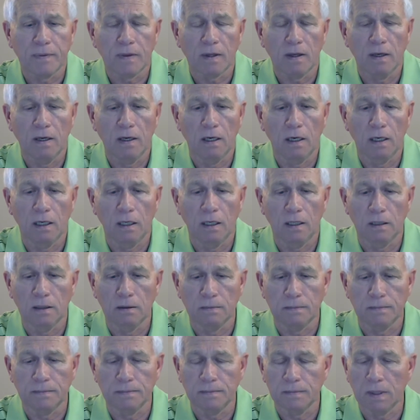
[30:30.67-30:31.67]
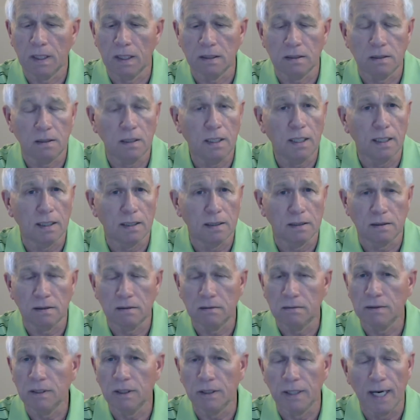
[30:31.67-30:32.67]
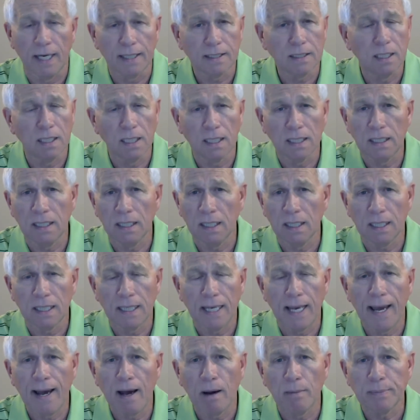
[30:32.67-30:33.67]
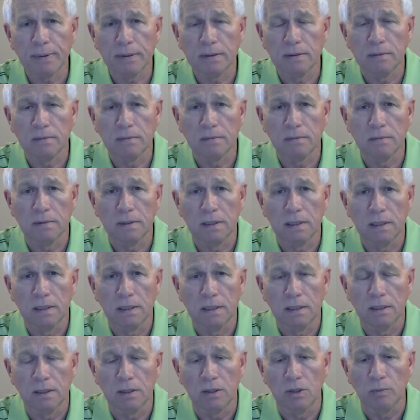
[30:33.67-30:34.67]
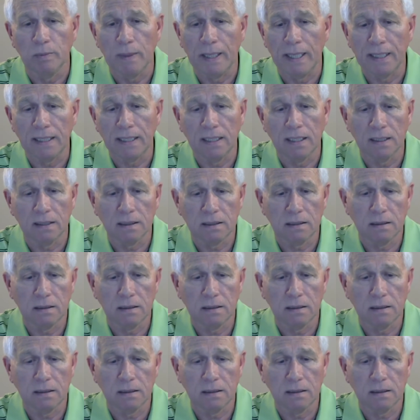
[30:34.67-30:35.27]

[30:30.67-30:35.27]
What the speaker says: you're not going to get a gap. You may get